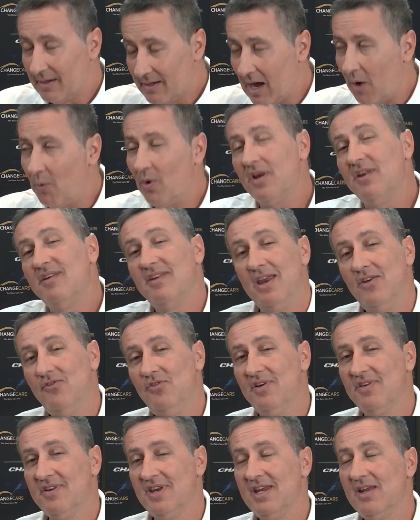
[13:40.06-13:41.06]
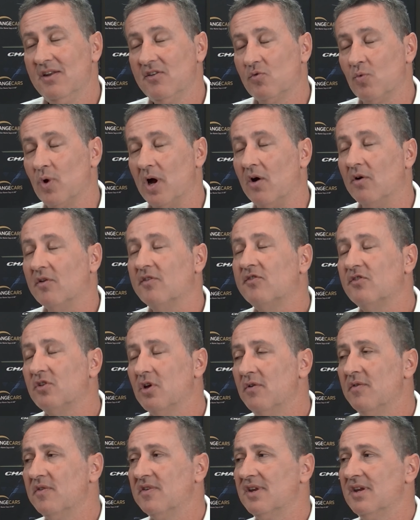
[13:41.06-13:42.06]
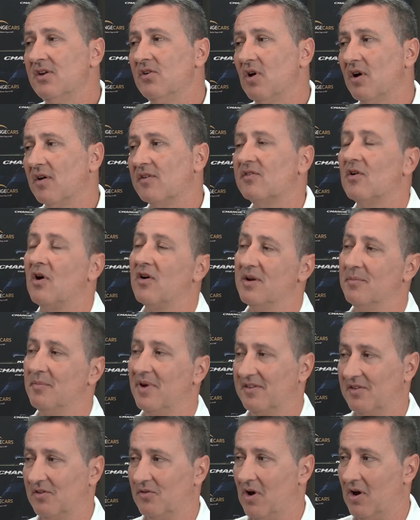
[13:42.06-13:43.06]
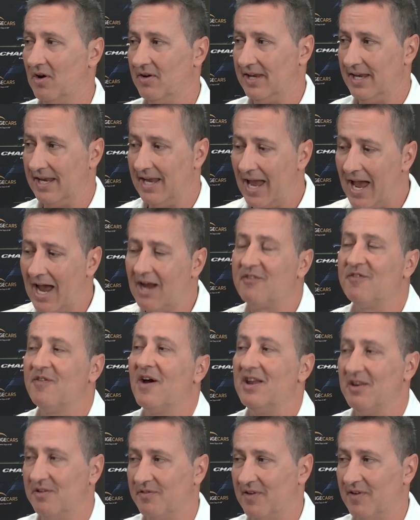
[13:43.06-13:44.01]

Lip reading: Now, what is interesting as well, servicing costs on a Maserati at face